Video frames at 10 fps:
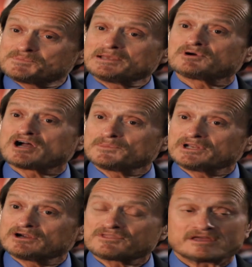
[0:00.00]
people come in
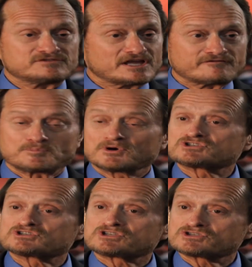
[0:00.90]
here, they've never
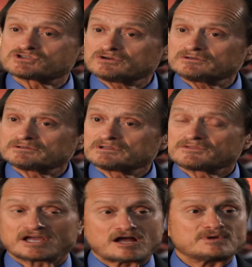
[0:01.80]
purchased a suit.
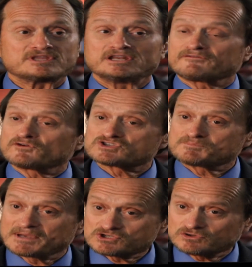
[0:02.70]
They come in, they need it for a
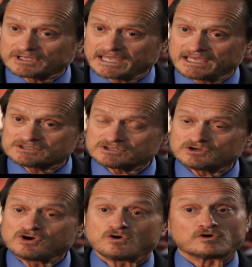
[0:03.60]
special occasion
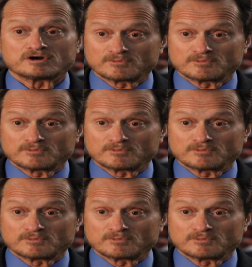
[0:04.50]
or an